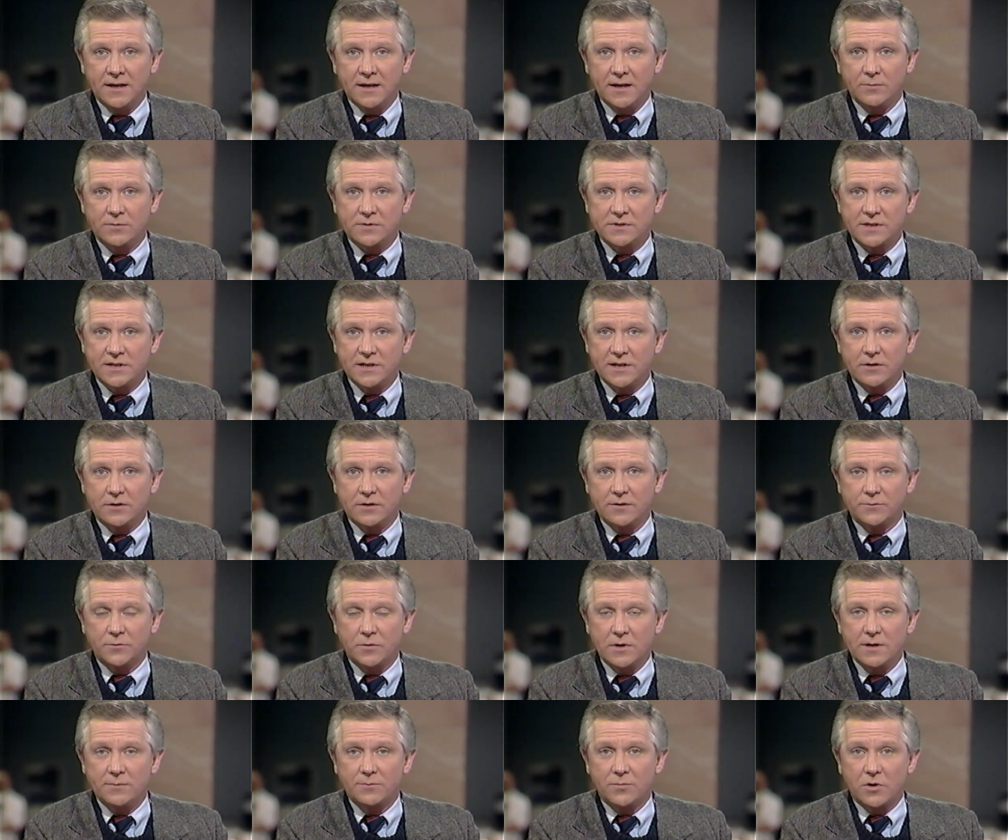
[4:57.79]
It was a year
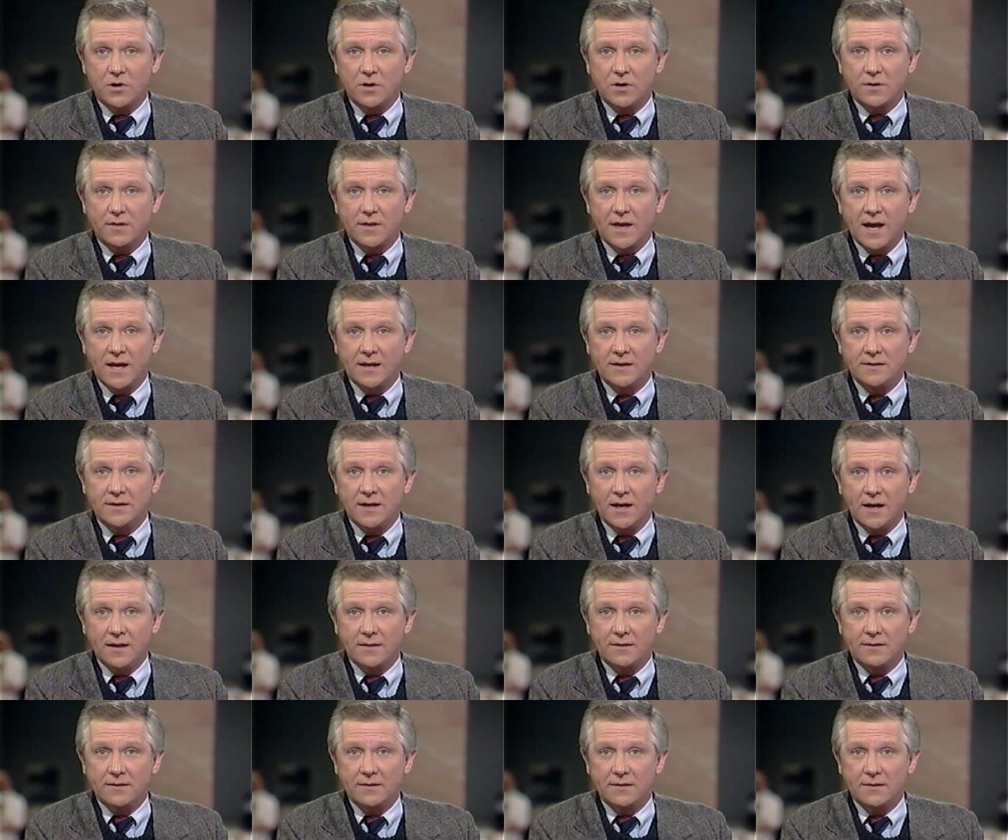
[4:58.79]
of rebirth and death.